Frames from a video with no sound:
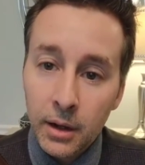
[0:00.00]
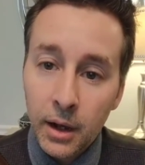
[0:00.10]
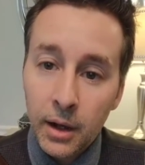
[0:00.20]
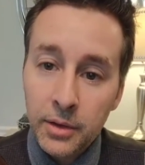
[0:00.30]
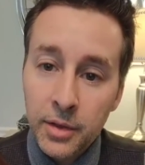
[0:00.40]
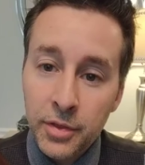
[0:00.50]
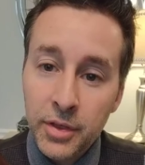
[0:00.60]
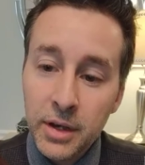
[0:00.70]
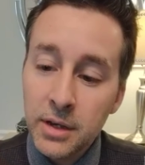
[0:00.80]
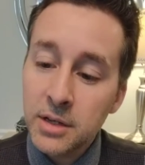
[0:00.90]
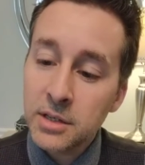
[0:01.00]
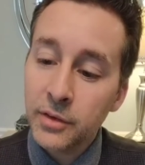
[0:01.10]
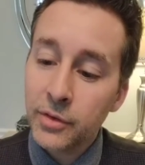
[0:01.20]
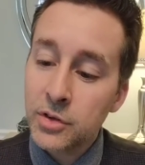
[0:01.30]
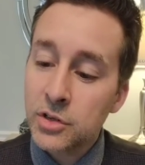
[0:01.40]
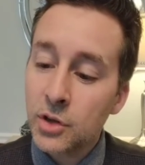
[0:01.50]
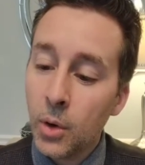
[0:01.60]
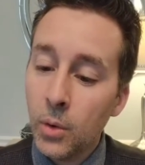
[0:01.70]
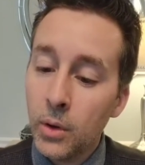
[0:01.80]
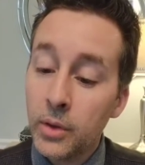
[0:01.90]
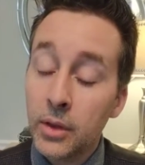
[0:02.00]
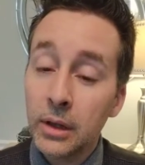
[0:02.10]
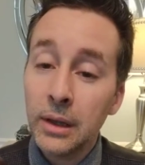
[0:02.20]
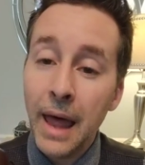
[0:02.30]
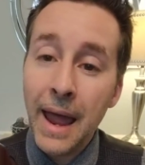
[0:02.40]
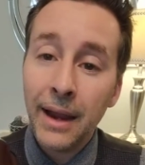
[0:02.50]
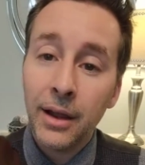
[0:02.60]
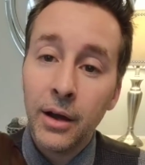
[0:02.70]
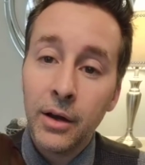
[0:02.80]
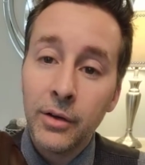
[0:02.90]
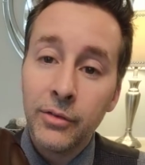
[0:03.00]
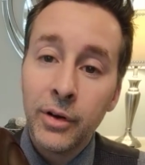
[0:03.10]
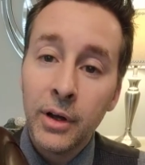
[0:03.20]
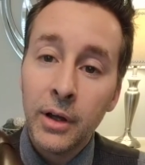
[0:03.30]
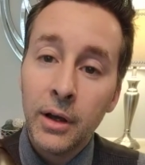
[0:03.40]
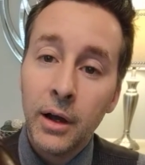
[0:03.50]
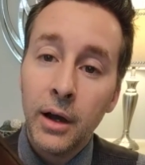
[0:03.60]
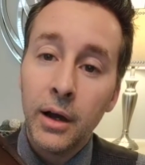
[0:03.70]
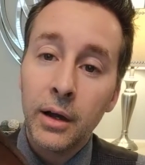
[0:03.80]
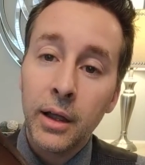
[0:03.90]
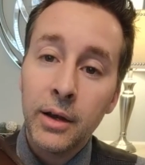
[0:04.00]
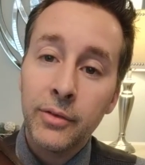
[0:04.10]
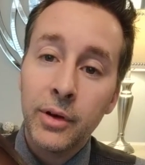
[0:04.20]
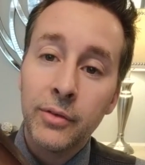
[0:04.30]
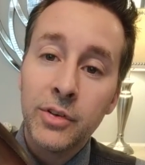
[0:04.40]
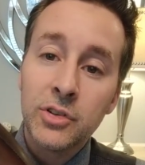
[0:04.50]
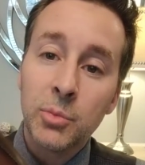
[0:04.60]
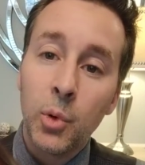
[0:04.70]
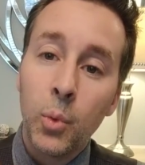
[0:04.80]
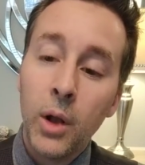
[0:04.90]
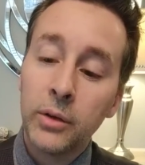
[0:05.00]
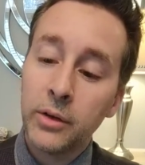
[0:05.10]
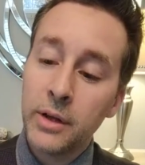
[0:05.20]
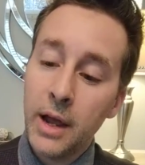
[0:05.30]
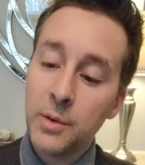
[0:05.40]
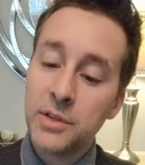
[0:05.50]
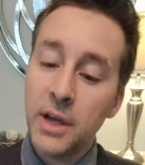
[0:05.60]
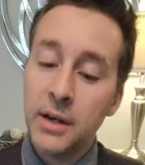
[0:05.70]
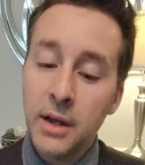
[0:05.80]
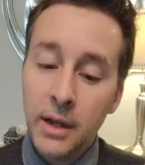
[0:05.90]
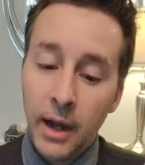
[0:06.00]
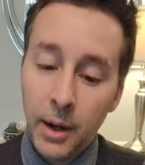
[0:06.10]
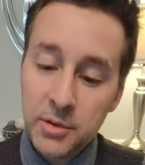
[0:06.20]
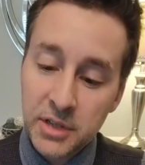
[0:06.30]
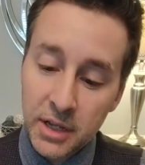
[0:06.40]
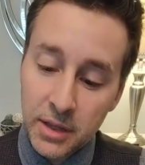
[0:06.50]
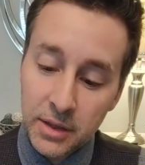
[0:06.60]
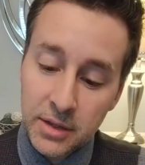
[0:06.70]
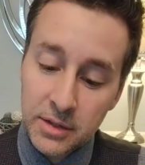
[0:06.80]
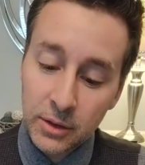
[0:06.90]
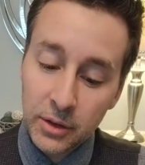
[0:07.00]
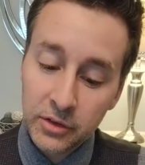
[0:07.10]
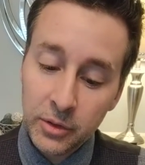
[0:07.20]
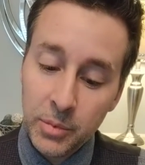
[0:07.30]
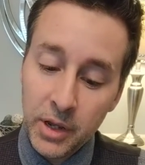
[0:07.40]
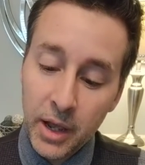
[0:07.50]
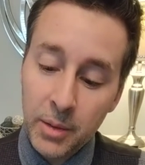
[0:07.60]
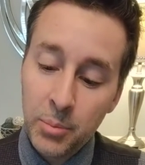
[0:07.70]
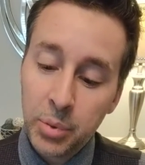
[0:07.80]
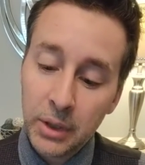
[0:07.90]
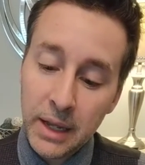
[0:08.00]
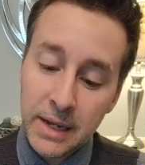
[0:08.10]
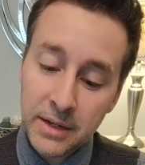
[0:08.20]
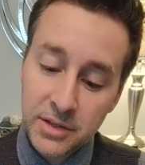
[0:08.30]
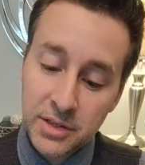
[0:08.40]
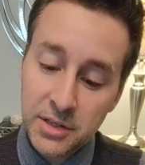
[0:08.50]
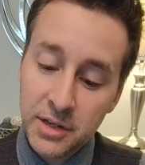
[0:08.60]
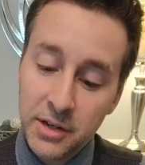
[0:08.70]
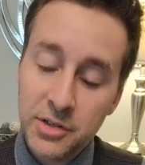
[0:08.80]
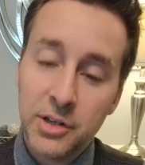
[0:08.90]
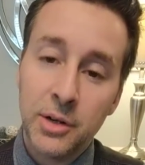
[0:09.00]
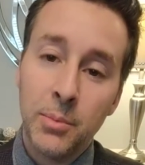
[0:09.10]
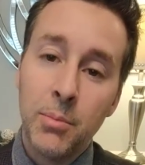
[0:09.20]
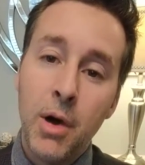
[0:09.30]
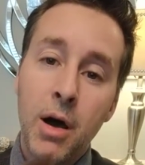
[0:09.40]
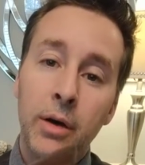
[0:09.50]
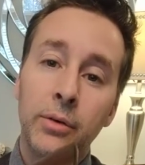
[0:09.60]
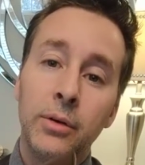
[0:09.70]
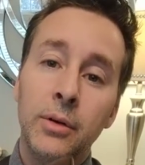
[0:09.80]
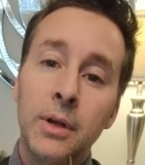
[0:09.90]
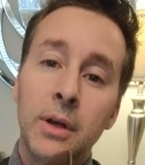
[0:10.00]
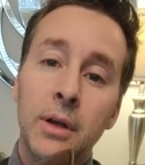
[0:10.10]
thinness of the sole and the lack of kind of a visible welt on the outside, I would say that this looks to be a Blake stitched model.